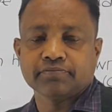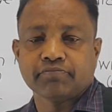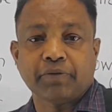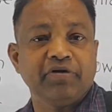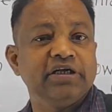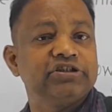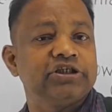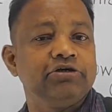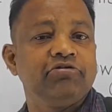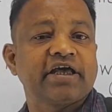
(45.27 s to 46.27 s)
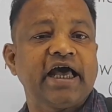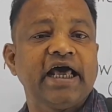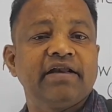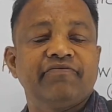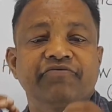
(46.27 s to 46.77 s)
by which you
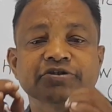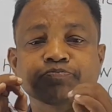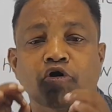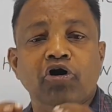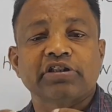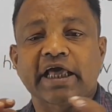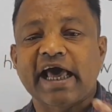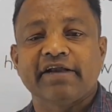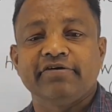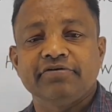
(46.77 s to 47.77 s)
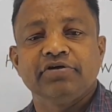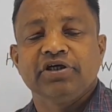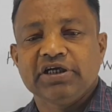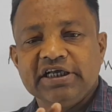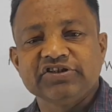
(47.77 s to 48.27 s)
can spot the error
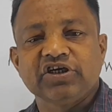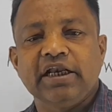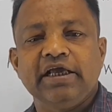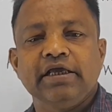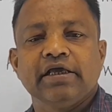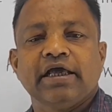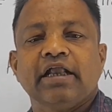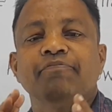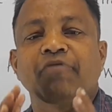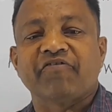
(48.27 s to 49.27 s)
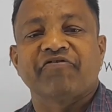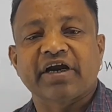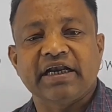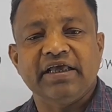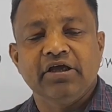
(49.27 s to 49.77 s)
easily and
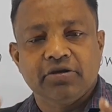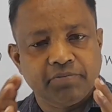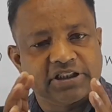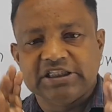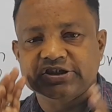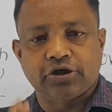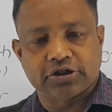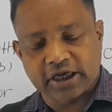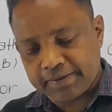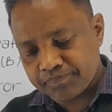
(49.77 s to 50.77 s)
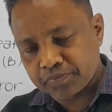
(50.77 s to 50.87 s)
perfectly within short time.